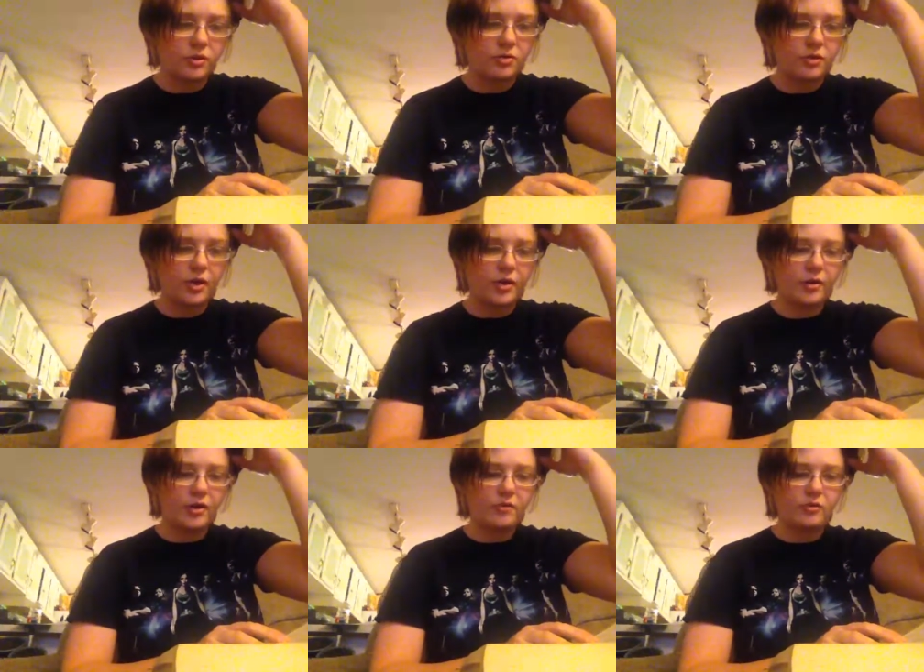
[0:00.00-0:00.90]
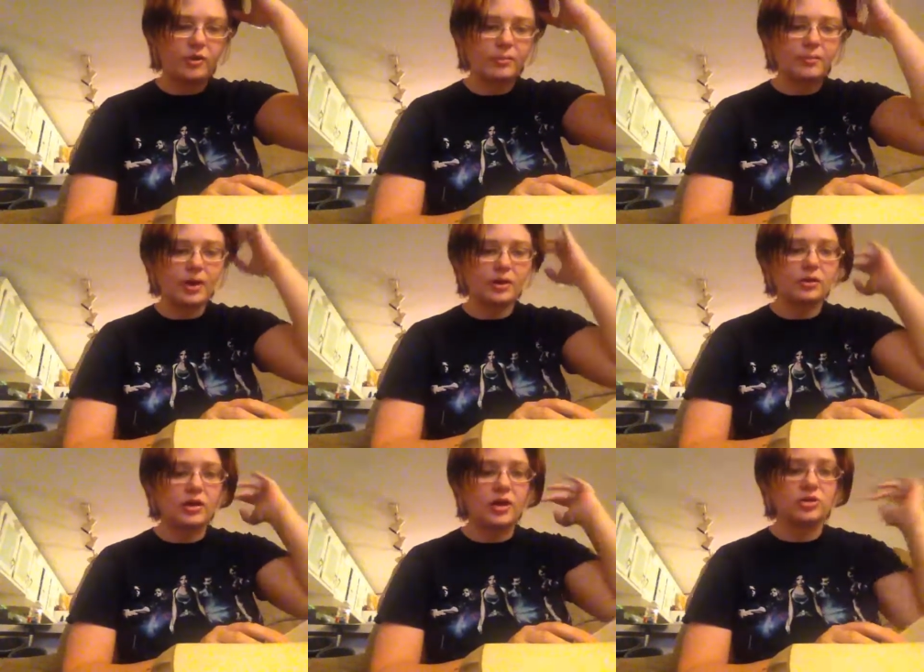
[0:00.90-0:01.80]
under their iron cover and rake back
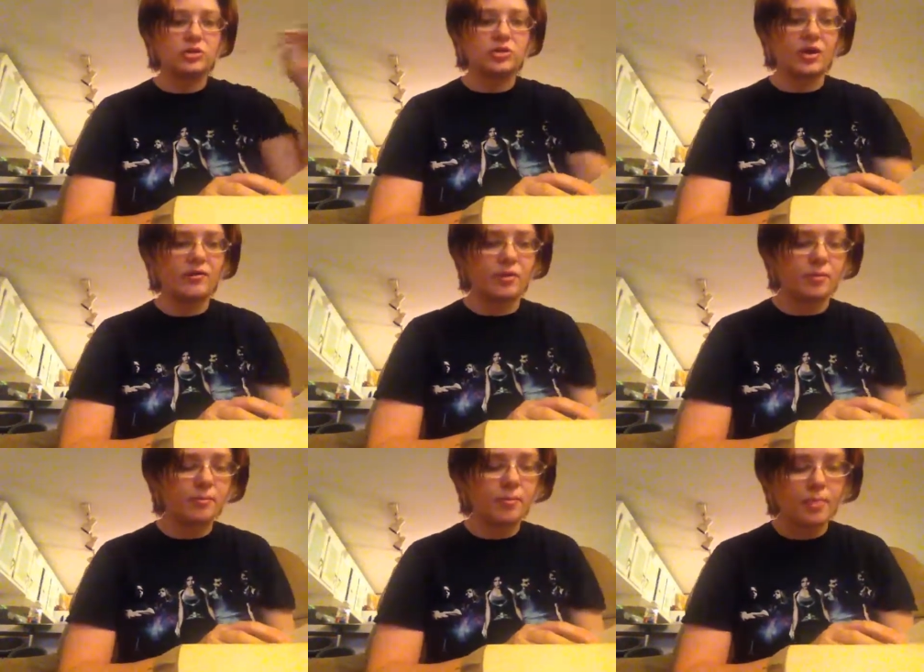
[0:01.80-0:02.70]
the ashes to cover them.